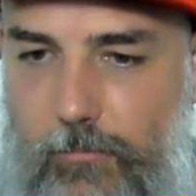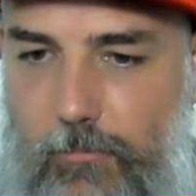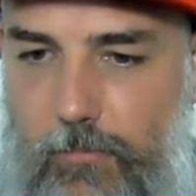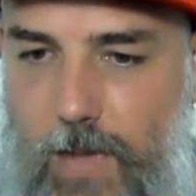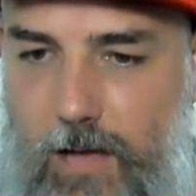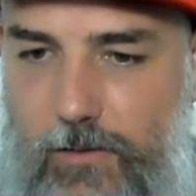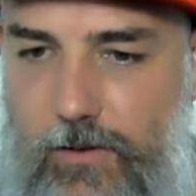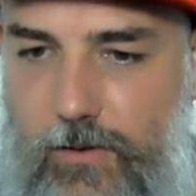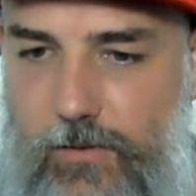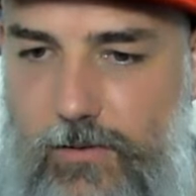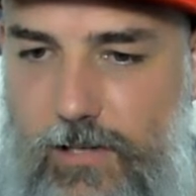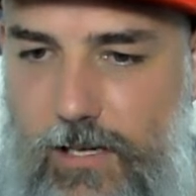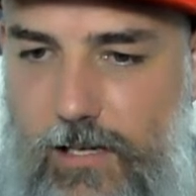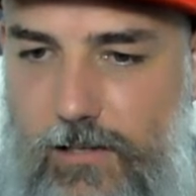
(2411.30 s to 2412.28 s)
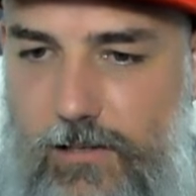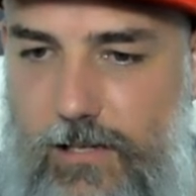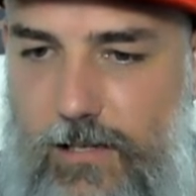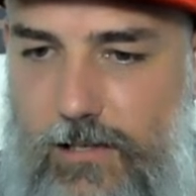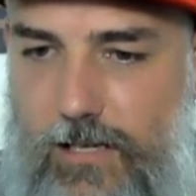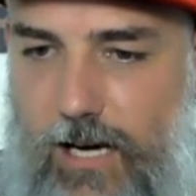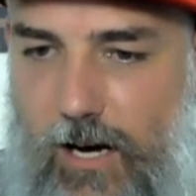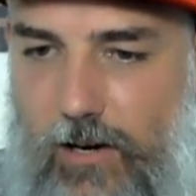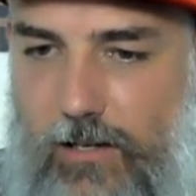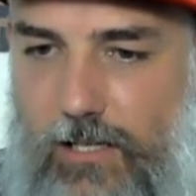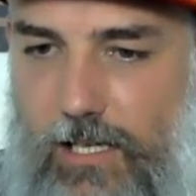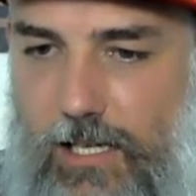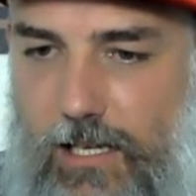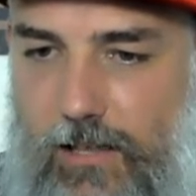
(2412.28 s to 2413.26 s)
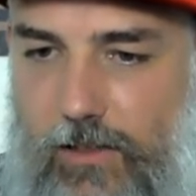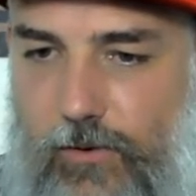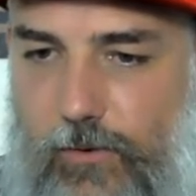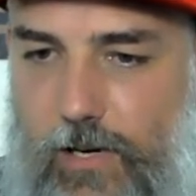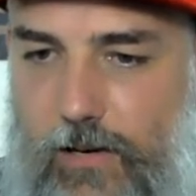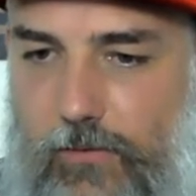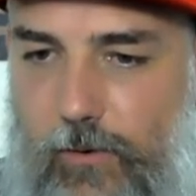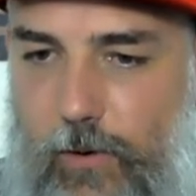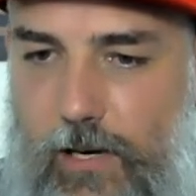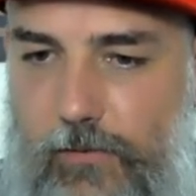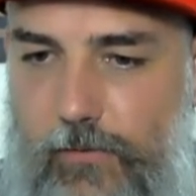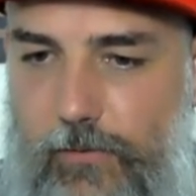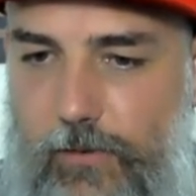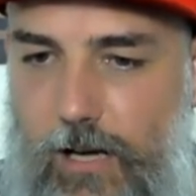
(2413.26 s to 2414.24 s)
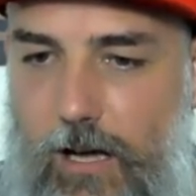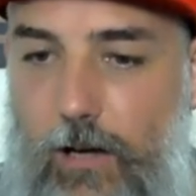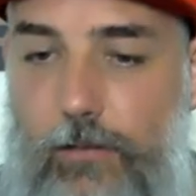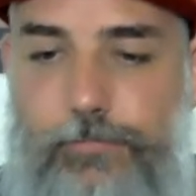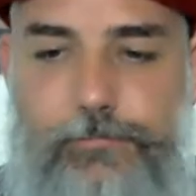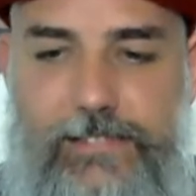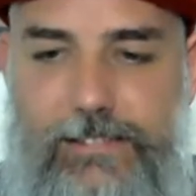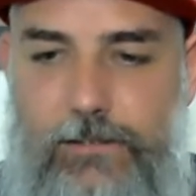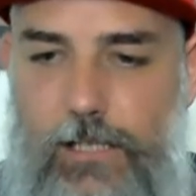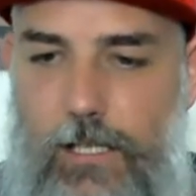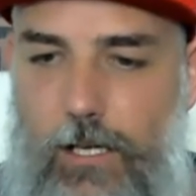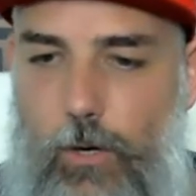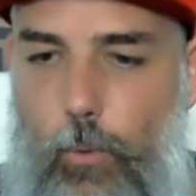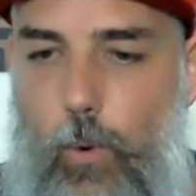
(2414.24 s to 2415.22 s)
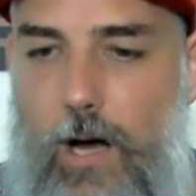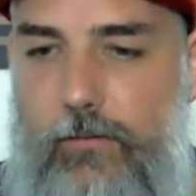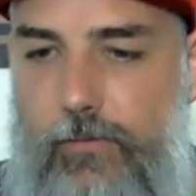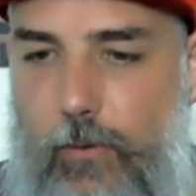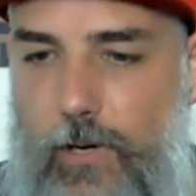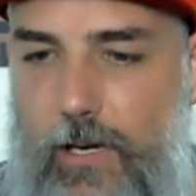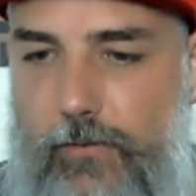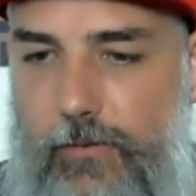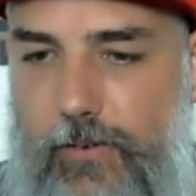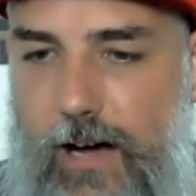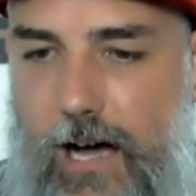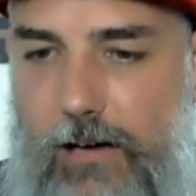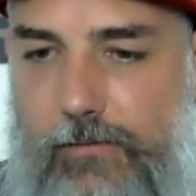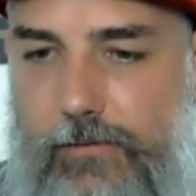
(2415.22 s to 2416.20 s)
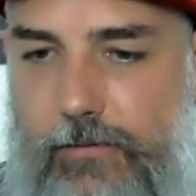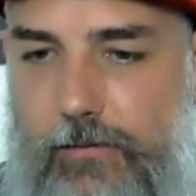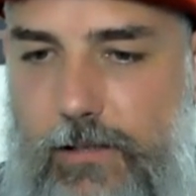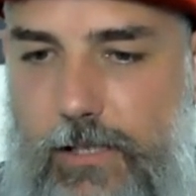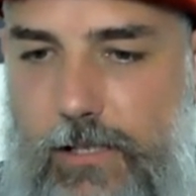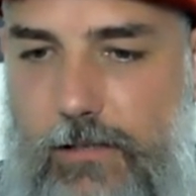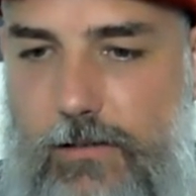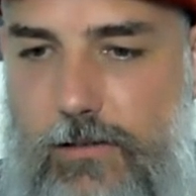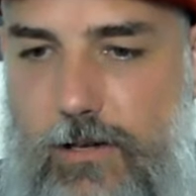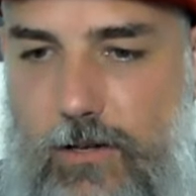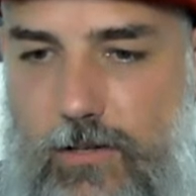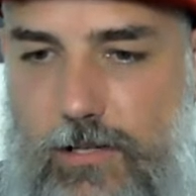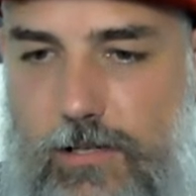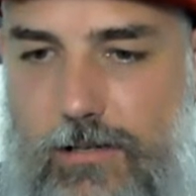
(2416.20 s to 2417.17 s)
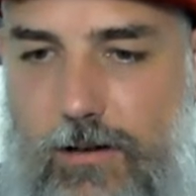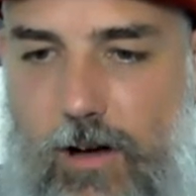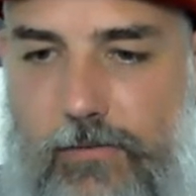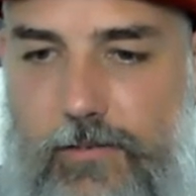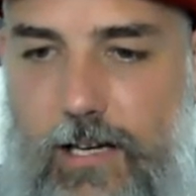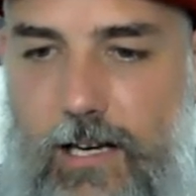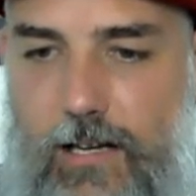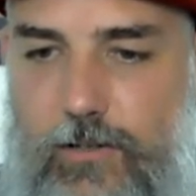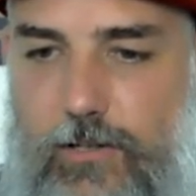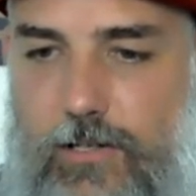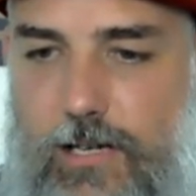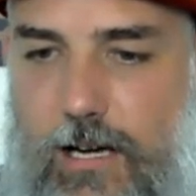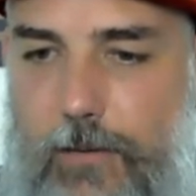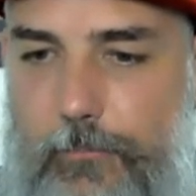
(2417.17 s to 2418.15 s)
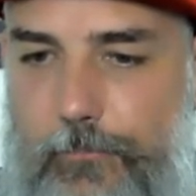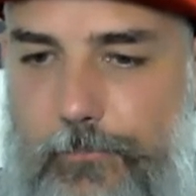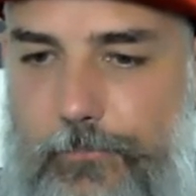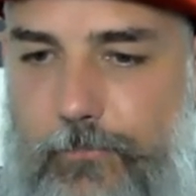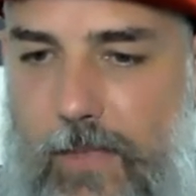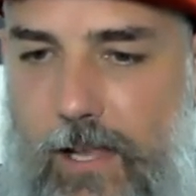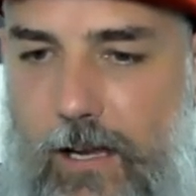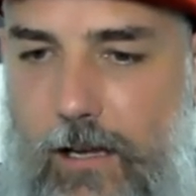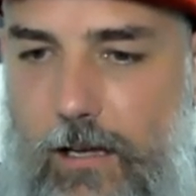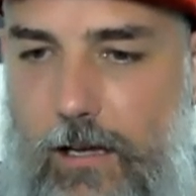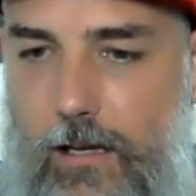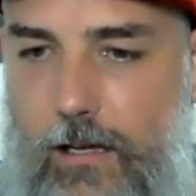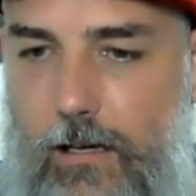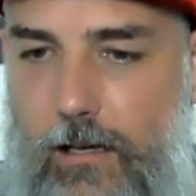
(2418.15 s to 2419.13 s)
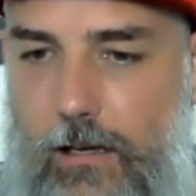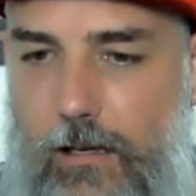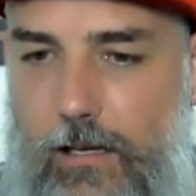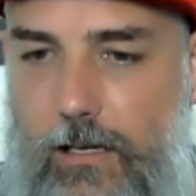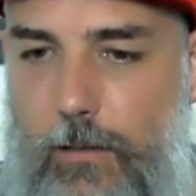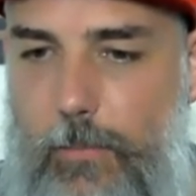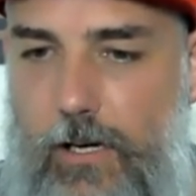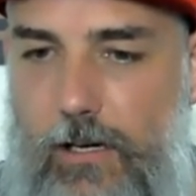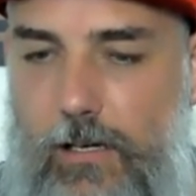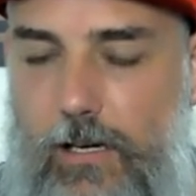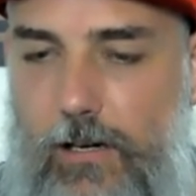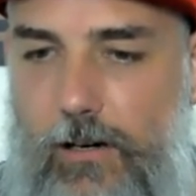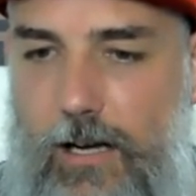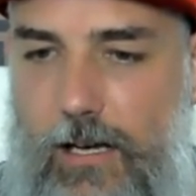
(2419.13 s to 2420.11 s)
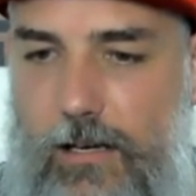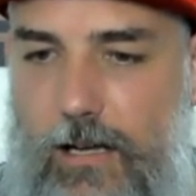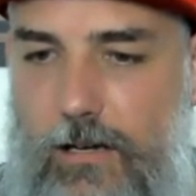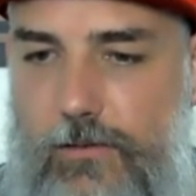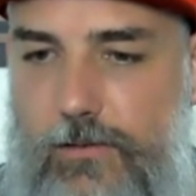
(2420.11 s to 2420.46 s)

Matthew says it's currently 1:45, so just after lunchtime in America right now.